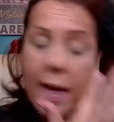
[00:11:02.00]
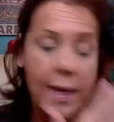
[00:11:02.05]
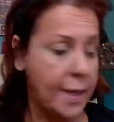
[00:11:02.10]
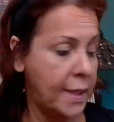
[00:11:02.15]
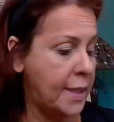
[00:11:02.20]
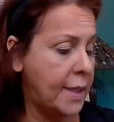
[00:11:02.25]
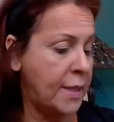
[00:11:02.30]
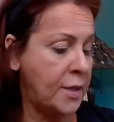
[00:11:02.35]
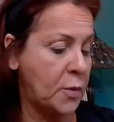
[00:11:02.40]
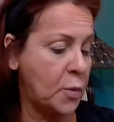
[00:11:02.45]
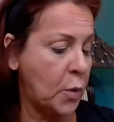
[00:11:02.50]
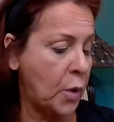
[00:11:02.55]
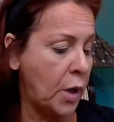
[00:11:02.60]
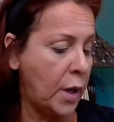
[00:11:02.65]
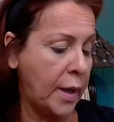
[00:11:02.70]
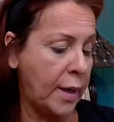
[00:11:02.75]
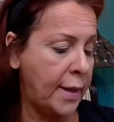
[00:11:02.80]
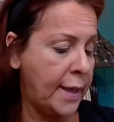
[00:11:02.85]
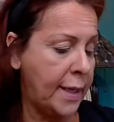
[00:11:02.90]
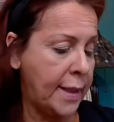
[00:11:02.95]
and it does
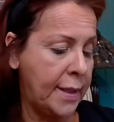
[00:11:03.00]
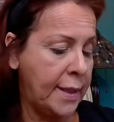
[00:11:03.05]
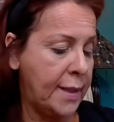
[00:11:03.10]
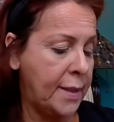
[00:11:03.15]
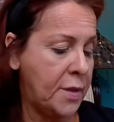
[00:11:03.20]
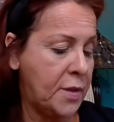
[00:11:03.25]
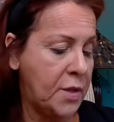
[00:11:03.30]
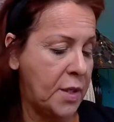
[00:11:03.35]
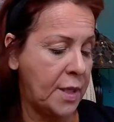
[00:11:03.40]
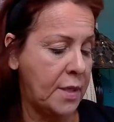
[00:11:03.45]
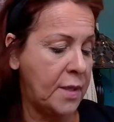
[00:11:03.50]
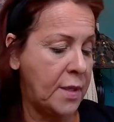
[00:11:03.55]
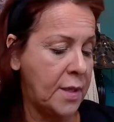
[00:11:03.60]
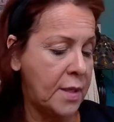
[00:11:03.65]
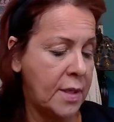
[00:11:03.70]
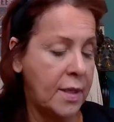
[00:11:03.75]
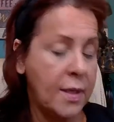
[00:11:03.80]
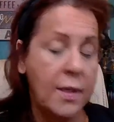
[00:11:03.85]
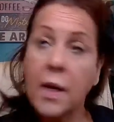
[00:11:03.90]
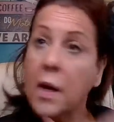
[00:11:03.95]
work. It, it's
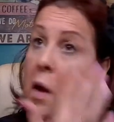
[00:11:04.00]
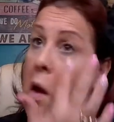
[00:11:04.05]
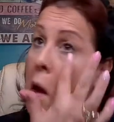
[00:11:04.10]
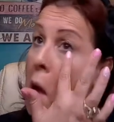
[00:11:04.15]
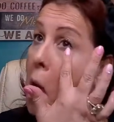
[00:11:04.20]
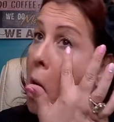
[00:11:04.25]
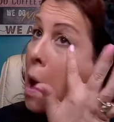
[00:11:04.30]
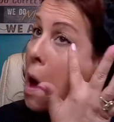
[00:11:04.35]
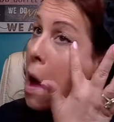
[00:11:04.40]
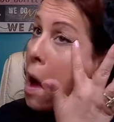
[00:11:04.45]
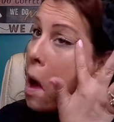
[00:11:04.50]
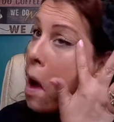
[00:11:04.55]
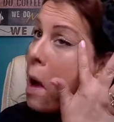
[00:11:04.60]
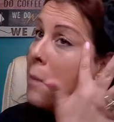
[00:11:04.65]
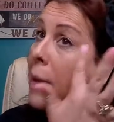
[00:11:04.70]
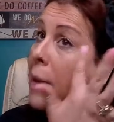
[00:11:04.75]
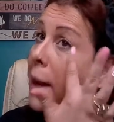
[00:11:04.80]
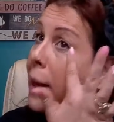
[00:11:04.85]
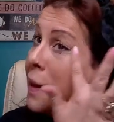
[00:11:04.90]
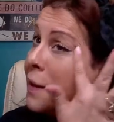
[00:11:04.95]
just
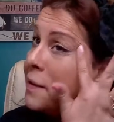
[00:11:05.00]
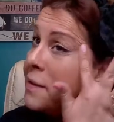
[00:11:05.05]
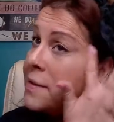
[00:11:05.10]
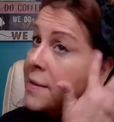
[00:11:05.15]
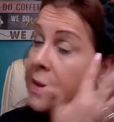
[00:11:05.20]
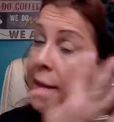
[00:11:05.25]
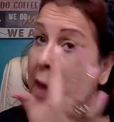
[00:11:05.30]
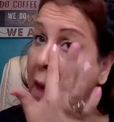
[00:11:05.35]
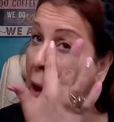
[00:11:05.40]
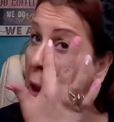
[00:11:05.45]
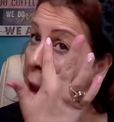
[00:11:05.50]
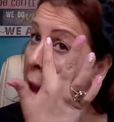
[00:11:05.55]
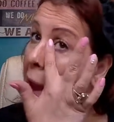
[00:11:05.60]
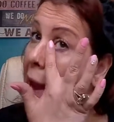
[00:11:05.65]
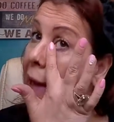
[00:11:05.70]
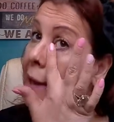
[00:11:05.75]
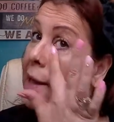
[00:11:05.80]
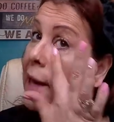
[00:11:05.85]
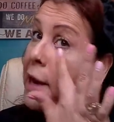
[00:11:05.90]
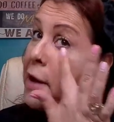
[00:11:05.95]
amazing.
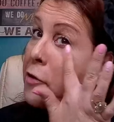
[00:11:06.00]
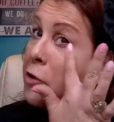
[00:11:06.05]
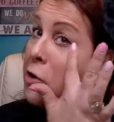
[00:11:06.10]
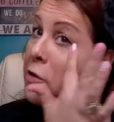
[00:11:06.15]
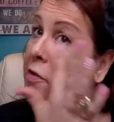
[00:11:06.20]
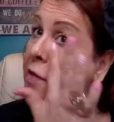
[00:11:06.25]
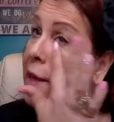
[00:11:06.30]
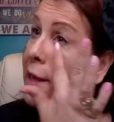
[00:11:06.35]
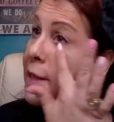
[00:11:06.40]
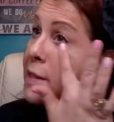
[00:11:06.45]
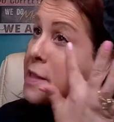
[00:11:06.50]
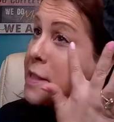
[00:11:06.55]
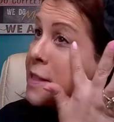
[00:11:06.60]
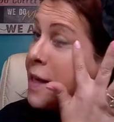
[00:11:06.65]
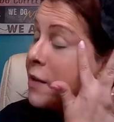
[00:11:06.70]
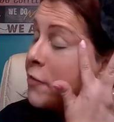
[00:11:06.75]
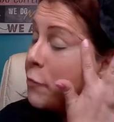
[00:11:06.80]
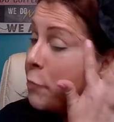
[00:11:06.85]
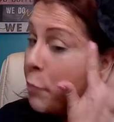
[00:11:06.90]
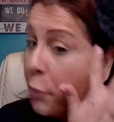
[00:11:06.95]
And other things
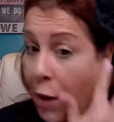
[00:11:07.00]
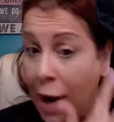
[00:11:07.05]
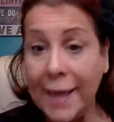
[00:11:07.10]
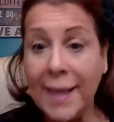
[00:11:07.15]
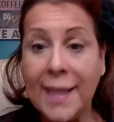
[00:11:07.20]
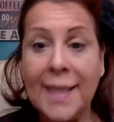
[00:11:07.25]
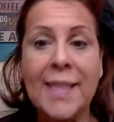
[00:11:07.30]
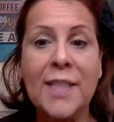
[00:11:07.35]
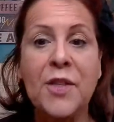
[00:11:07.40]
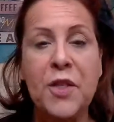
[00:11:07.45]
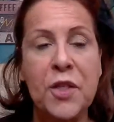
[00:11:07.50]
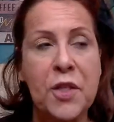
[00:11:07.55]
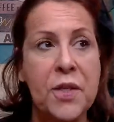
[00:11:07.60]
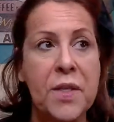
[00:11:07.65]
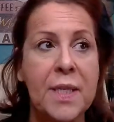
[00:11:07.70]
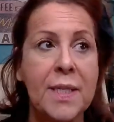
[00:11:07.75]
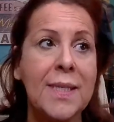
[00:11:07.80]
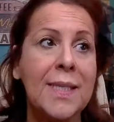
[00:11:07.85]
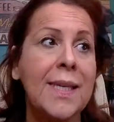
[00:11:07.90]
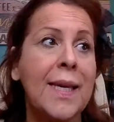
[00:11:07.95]
give brightness to
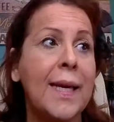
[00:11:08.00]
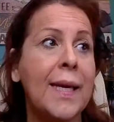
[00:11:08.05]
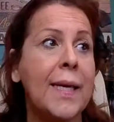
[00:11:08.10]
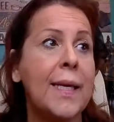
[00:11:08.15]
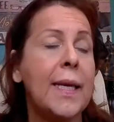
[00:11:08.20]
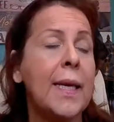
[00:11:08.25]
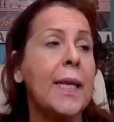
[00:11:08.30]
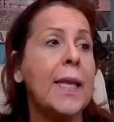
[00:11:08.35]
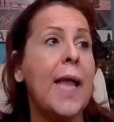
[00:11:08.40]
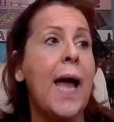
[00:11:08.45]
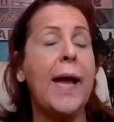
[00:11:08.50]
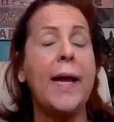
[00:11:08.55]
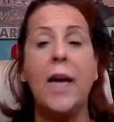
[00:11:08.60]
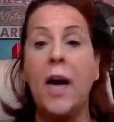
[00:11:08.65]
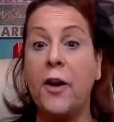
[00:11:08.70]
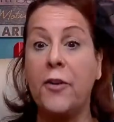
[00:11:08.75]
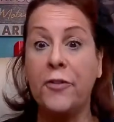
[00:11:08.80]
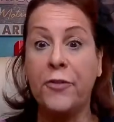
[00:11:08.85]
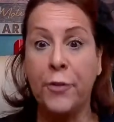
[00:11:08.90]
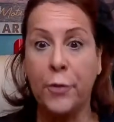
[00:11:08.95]
the skin, like
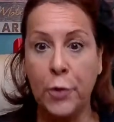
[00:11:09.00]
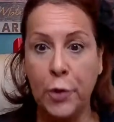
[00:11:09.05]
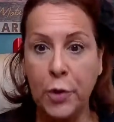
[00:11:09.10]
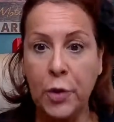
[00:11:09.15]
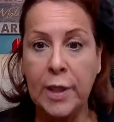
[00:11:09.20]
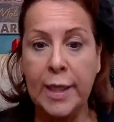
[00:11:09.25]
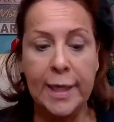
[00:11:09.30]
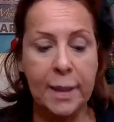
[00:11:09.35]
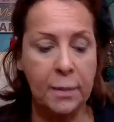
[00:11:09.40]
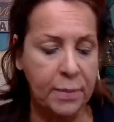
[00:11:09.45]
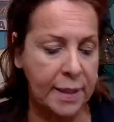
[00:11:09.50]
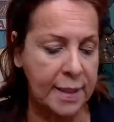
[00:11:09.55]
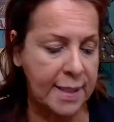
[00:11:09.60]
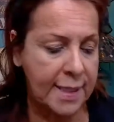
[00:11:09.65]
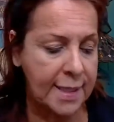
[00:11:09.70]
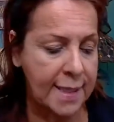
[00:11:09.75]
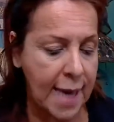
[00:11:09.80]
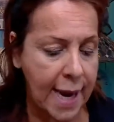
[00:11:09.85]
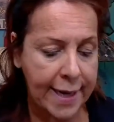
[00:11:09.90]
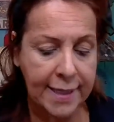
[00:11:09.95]
our ferulic
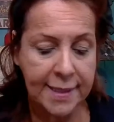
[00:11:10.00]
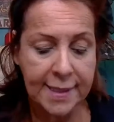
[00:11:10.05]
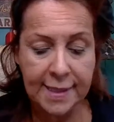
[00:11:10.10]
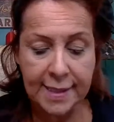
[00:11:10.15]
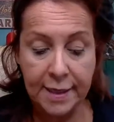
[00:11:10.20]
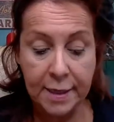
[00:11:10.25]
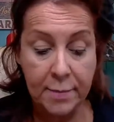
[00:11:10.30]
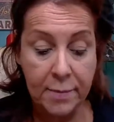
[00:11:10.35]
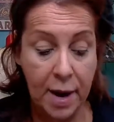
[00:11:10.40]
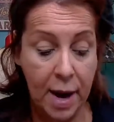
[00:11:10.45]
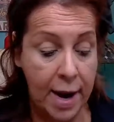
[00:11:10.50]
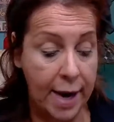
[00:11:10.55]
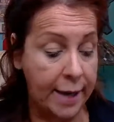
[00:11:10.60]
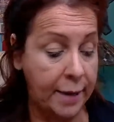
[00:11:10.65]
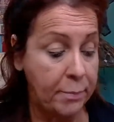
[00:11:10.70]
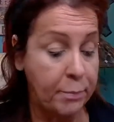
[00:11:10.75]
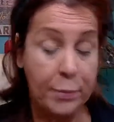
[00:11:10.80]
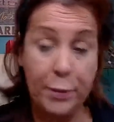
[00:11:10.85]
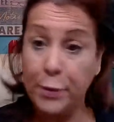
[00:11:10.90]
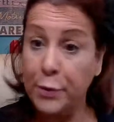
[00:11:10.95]
plus
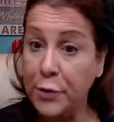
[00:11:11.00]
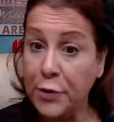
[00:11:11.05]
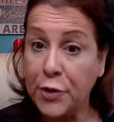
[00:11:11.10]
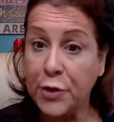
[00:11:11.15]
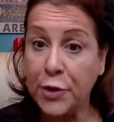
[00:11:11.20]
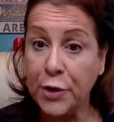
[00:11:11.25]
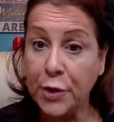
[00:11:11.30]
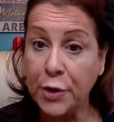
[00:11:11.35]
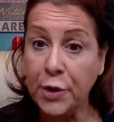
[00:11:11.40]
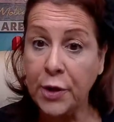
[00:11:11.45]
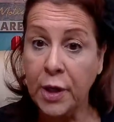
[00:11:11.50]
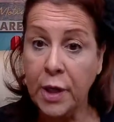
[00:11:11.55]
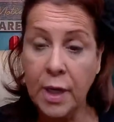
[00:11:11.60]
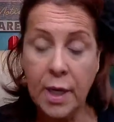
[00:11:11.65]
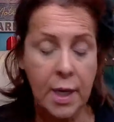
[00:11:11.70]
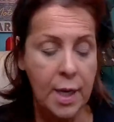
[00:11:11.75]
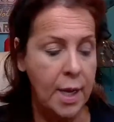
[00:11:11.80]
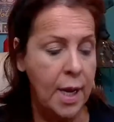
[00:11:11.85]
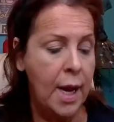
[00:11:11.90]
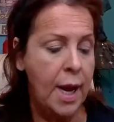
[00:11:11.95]
niacinamide booster,
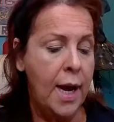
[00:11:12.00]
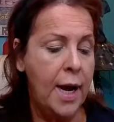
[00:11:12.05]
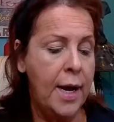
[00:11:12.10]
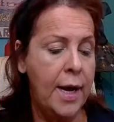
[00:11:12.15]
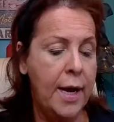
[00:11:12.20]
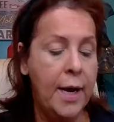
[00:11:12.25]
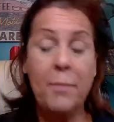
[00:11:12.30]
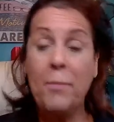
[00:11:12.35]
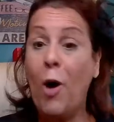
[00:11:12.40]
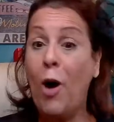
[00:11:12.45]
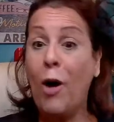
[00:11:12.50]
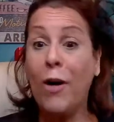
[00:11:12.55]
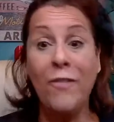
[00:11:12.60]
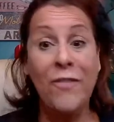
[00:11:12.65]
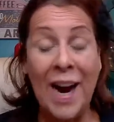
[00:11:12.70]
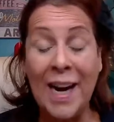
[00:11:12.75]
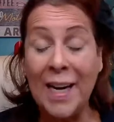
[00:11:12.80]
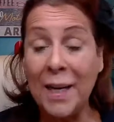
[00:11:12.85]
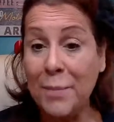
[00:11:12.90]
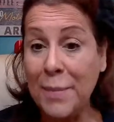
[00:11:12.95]
um, our
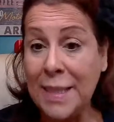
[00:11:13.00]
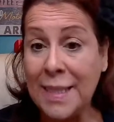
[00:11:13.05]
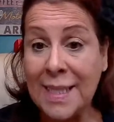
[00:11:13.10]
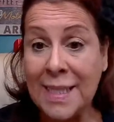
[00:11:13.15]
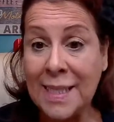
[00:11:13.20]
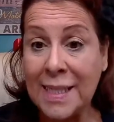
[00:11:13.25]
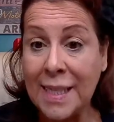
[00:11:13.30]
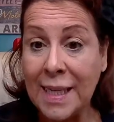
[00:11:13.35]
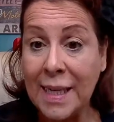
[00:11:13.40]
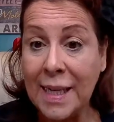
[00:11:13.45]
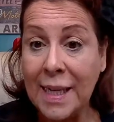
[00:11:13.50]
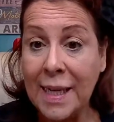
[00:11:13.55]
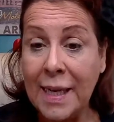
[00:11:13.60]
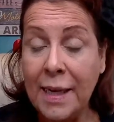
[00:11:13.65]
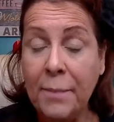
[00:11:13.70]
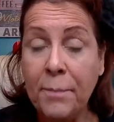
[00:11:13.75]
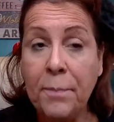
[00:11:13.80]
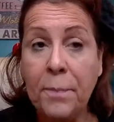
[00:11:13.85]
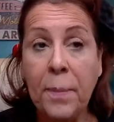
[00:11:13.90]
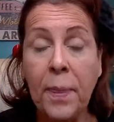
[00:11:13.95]
vitamin
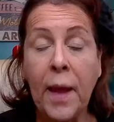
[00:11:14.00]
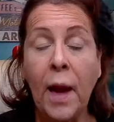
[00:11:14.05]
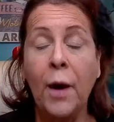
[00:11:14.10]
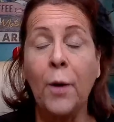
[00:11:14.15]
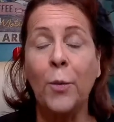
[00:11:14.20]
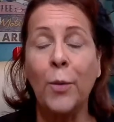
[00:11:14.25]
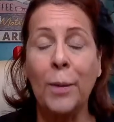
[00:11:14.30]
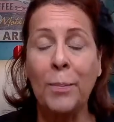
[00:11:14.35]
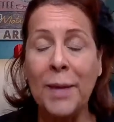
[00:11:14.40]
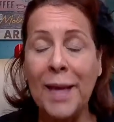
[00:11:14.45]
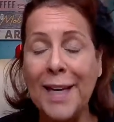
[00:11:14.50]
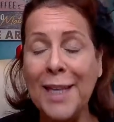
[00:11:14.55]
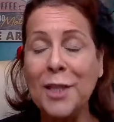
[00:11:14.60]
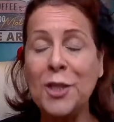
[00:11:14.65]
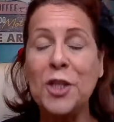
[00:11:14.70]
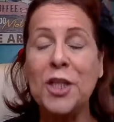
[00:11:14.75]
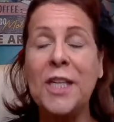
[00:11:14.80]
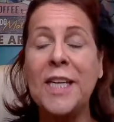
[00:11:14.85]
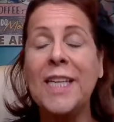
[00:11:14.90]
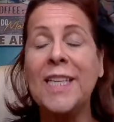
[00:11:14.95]
C, uh,
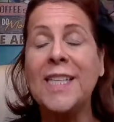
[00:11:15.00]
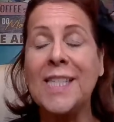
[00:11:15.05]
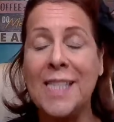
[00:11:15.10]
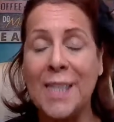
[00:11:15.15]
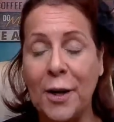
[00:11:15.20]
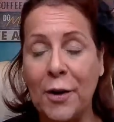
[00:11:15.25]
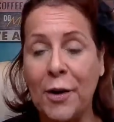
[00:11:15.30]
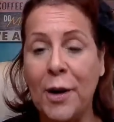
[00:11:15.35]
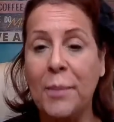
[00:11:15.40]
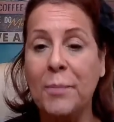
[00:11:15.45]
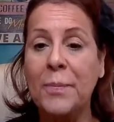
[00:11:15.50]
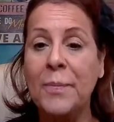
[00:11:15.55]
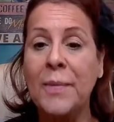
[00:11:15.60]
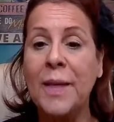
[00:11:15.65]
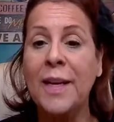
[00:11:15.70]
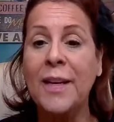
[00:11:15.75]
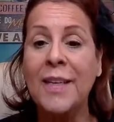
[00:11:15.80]
replenishing serum